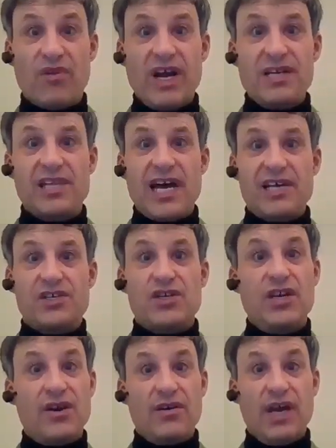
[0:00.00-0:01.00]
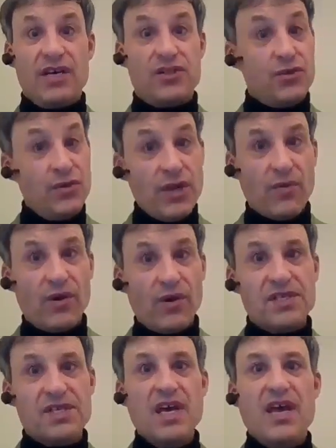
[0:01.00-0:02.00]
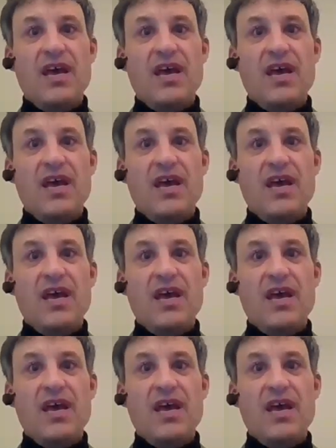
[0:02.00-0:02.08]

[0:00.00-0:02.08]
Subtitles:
race last year as 2-year-olds.